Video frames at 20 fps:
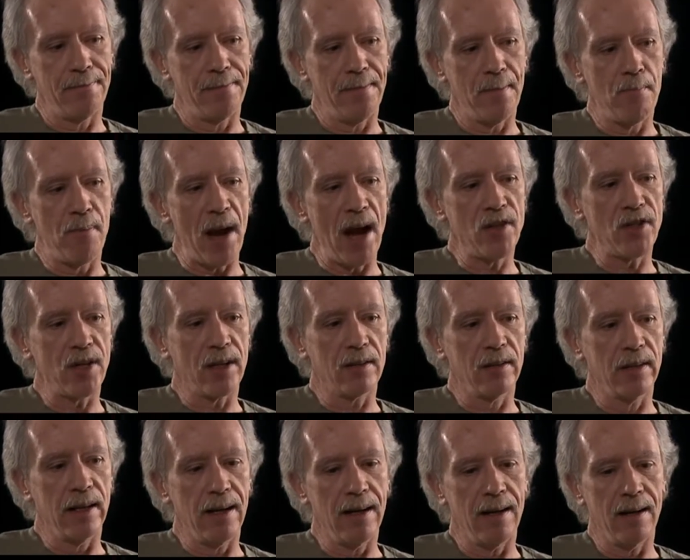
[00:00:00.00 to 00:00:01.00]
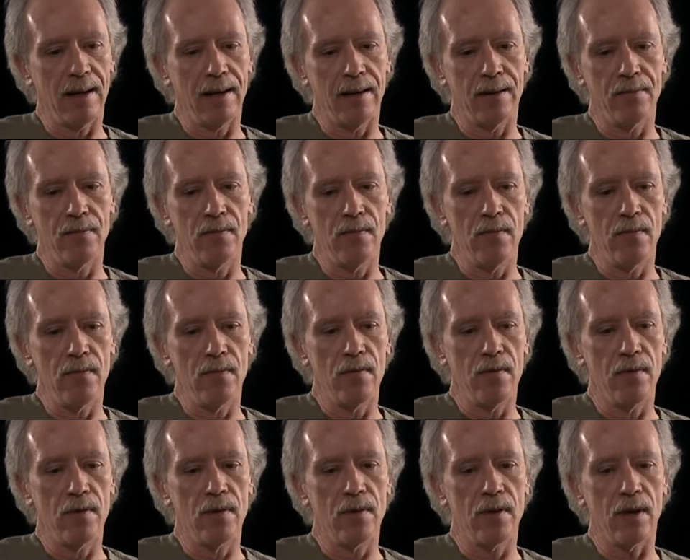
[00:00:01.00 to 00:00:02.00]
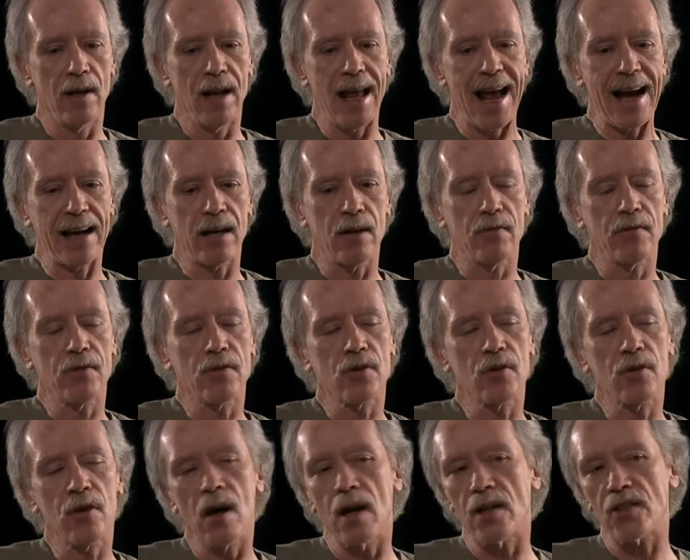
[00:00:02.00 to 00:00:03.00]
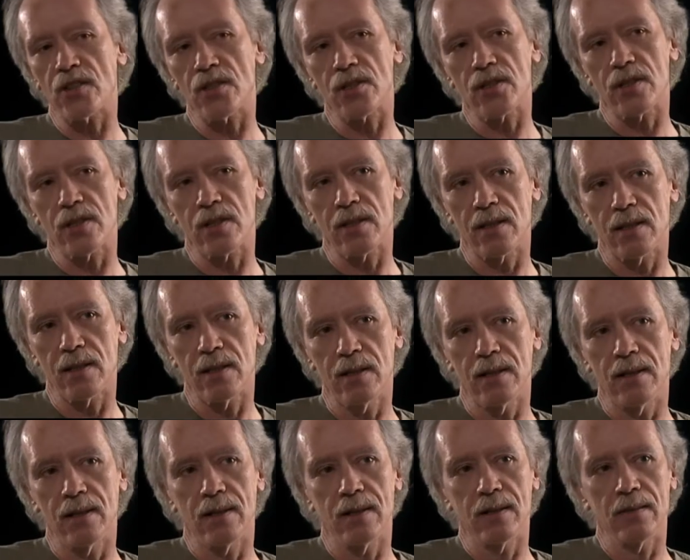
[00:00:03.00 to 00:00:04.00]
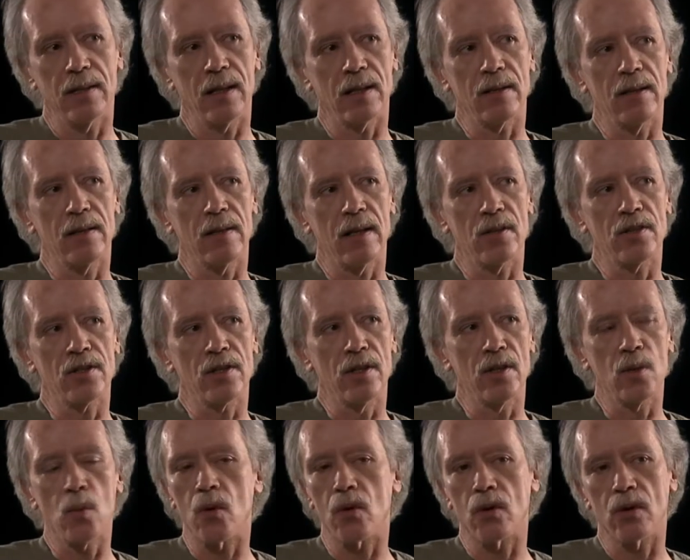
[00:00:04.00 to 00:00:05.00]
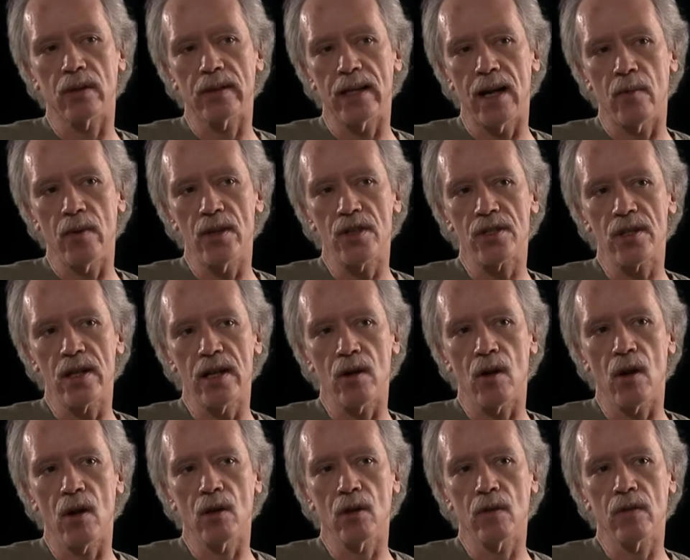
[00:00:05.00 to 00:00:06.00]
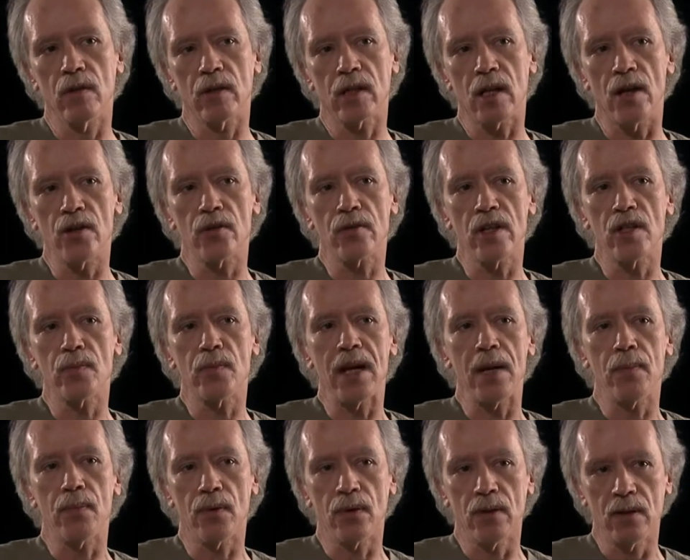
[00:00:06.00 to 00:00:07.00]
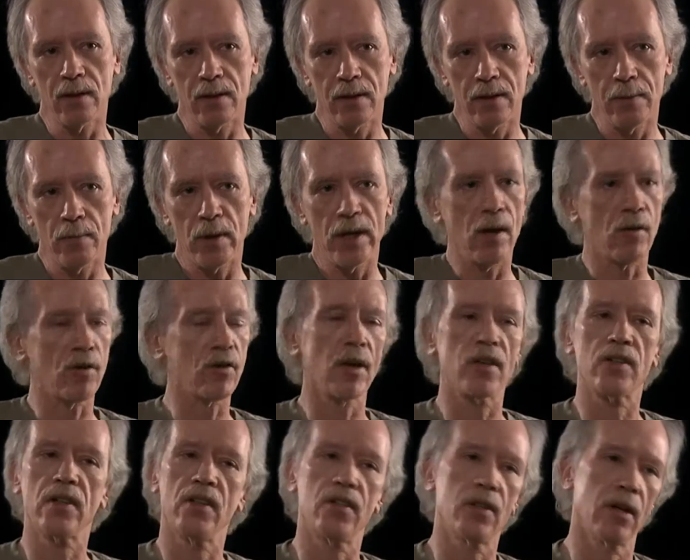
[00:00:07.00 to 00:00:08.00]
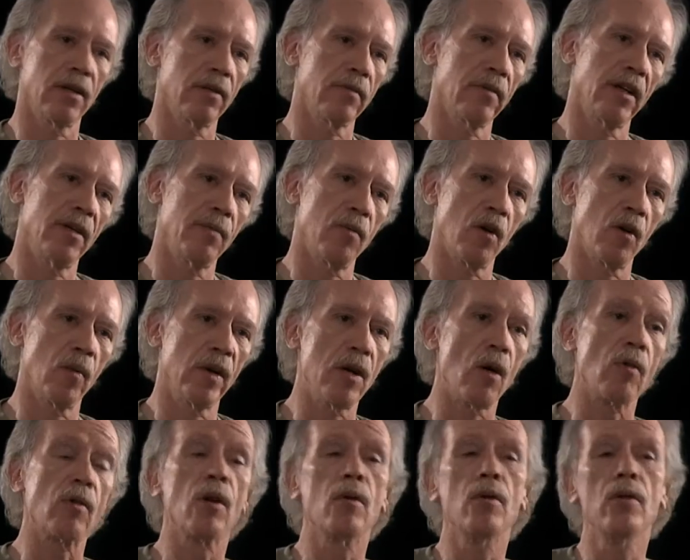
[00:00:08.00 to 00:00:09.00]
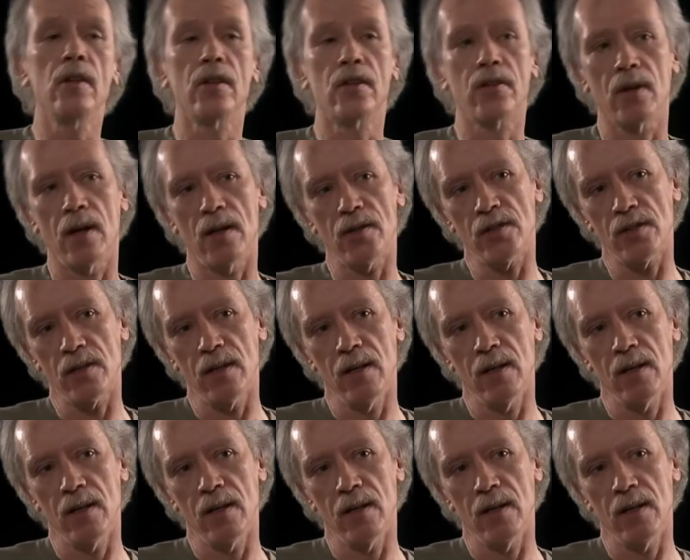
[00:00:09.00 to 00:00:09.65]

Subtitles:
basically the lack of trust that's in the world now. We see it all over, countries, people. We don't trust each other anymore. We don't know who to trust.